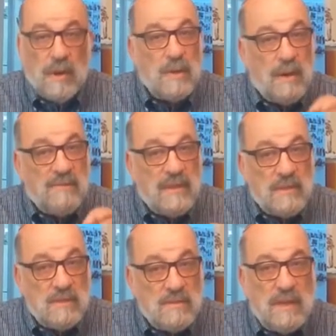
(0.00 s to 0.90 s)
what you have to
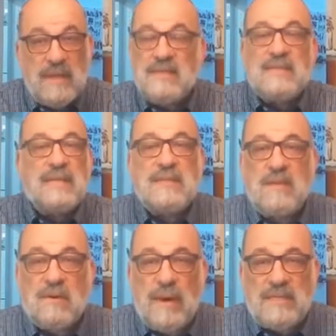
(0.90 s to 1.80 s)
do, send
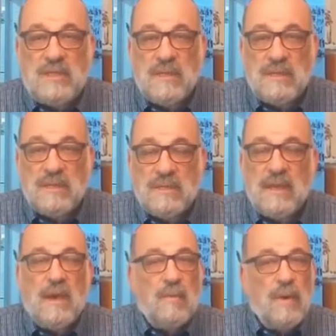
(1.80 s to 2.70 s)
us your questions.
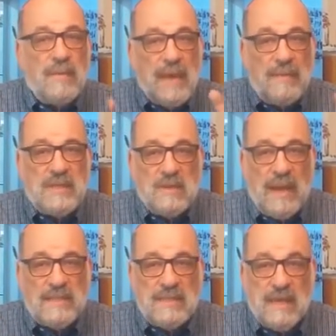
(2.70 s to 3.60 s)
We'll be happy to
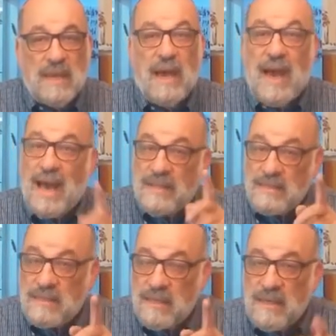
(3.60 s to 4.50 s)
answer.
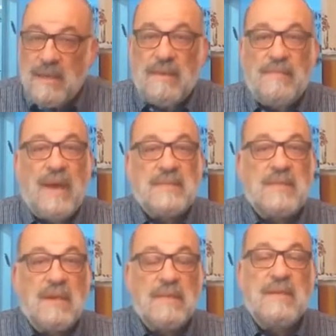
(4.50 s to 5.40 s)
And
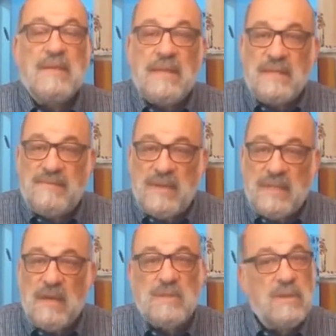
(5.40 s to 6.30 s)
pass on this
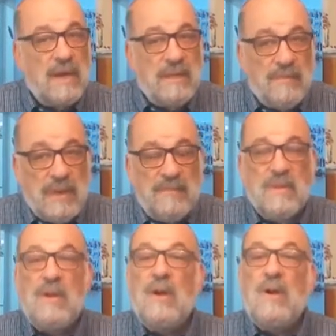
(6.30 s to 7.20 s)
video to other
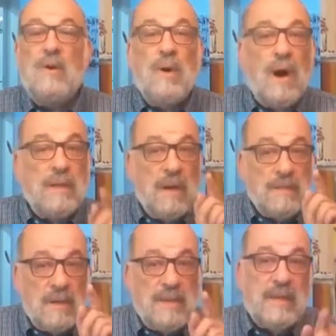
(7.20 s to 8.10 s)
people who are
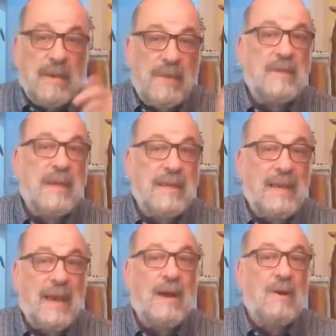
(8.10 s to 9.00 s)
not only coming in
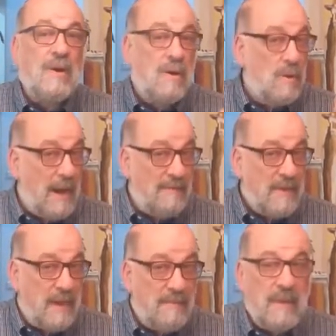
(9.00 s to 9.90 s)
Aliyah or have
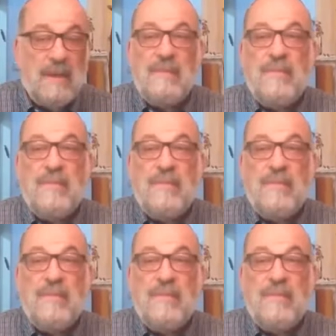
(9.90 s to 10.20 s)
come,